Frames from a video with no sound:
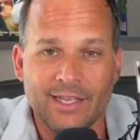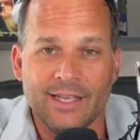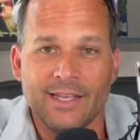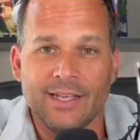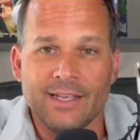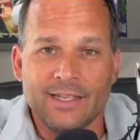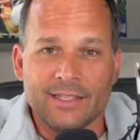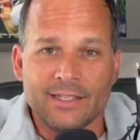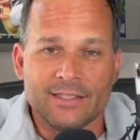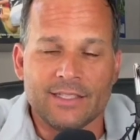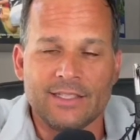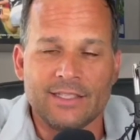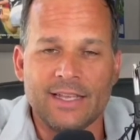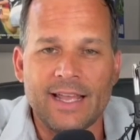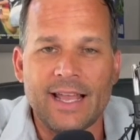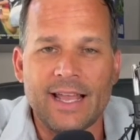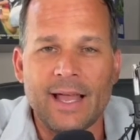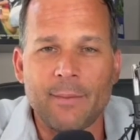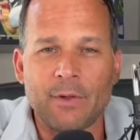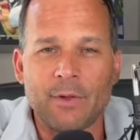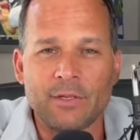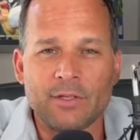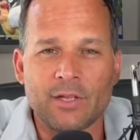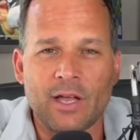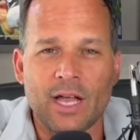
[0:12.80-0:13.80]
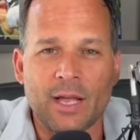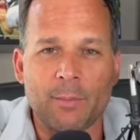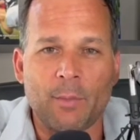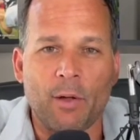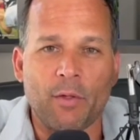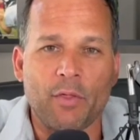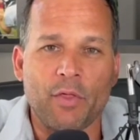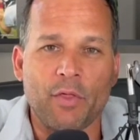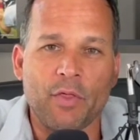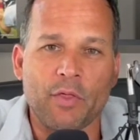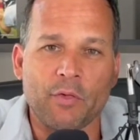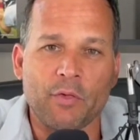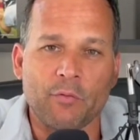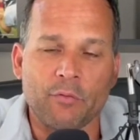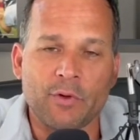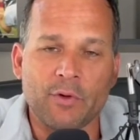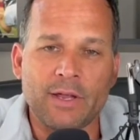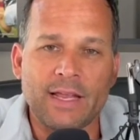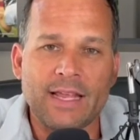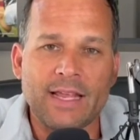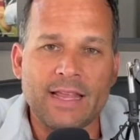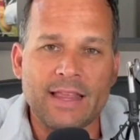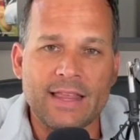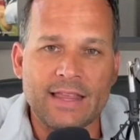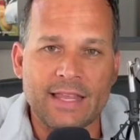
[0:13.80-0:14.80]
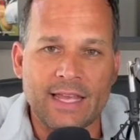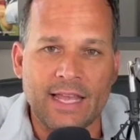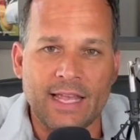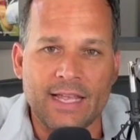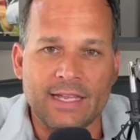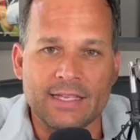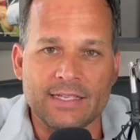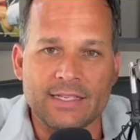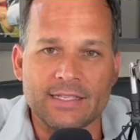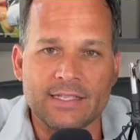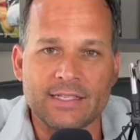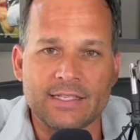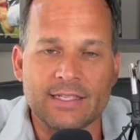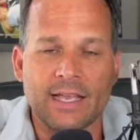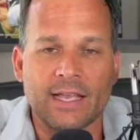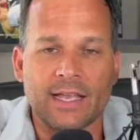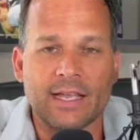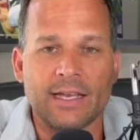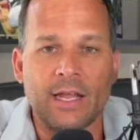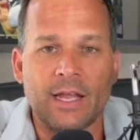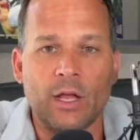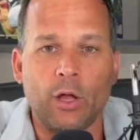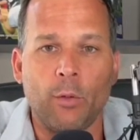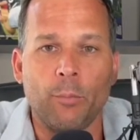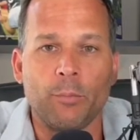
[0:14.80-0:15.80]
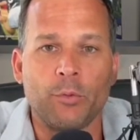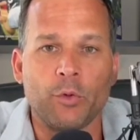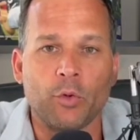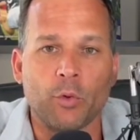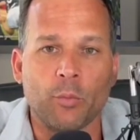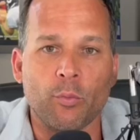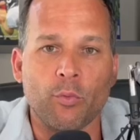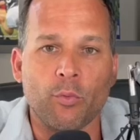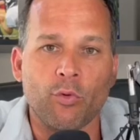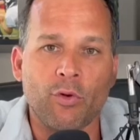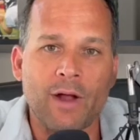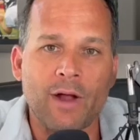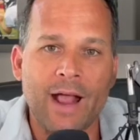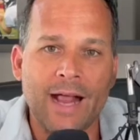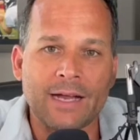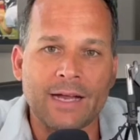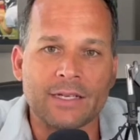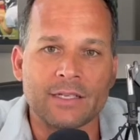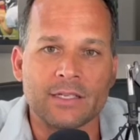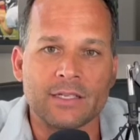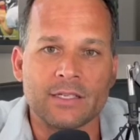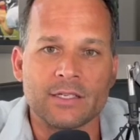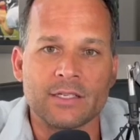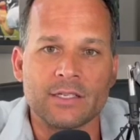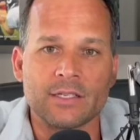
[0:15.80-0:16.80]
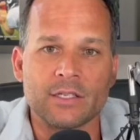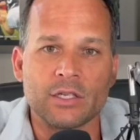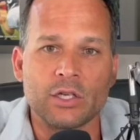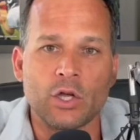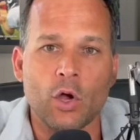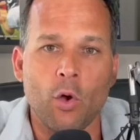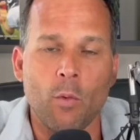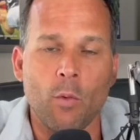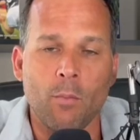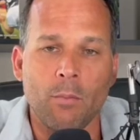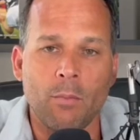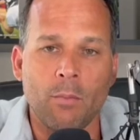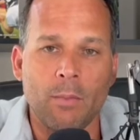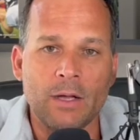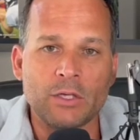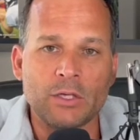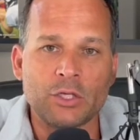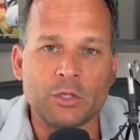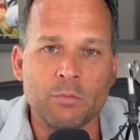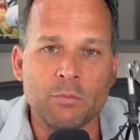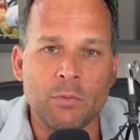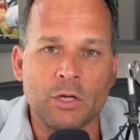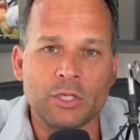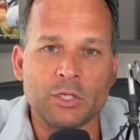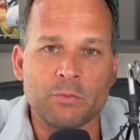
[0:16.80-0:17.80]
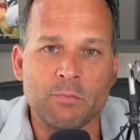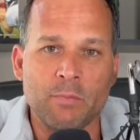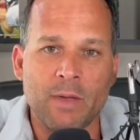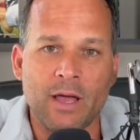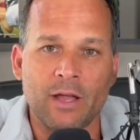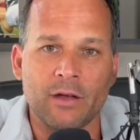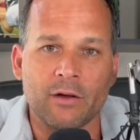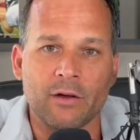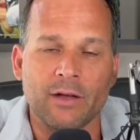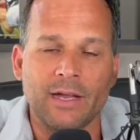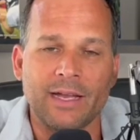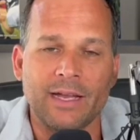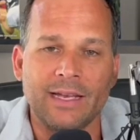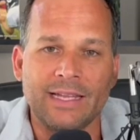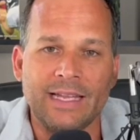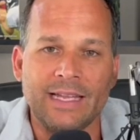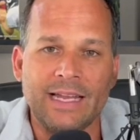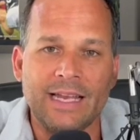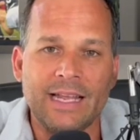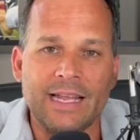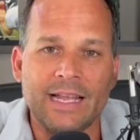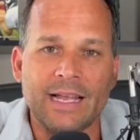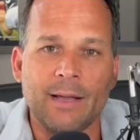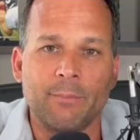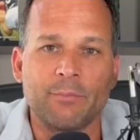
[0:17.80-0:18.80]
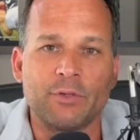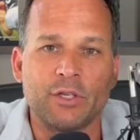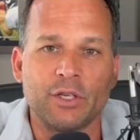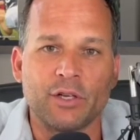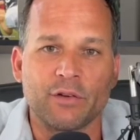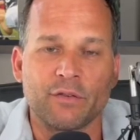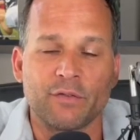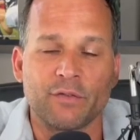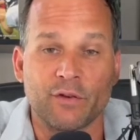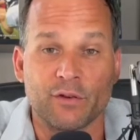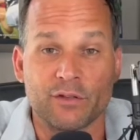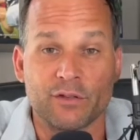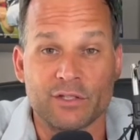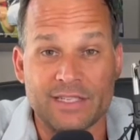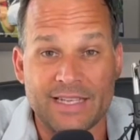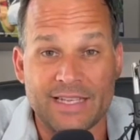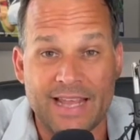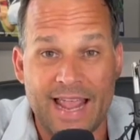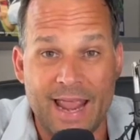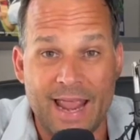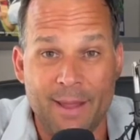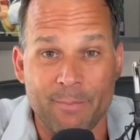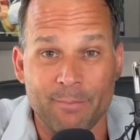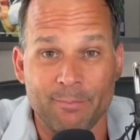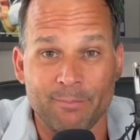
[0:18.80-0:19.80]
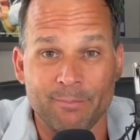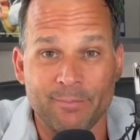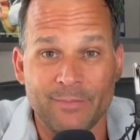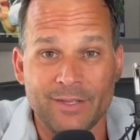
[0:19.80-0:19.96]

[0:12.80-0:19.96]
Today, I'm going to talk about 3 things that can help your practice go much, much better in leading up to your first game.